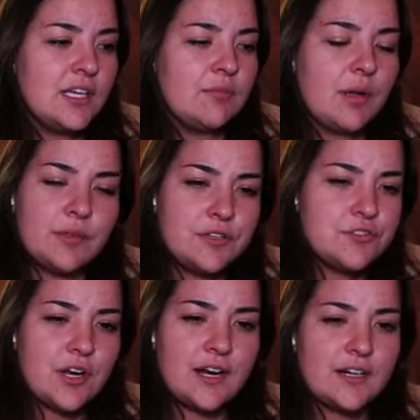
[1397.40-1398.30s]
Probably
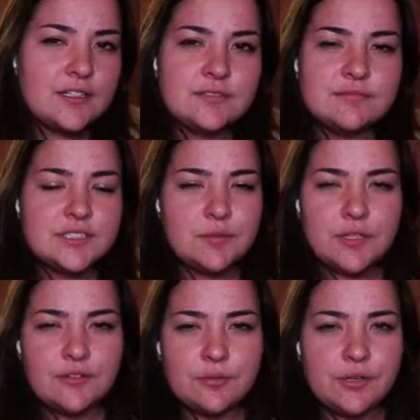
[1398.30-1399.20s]
user error,
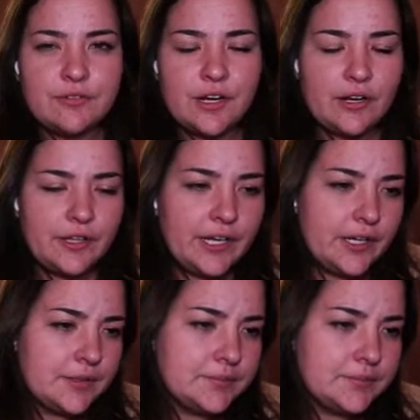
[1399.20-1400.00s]
something for me to figure out later.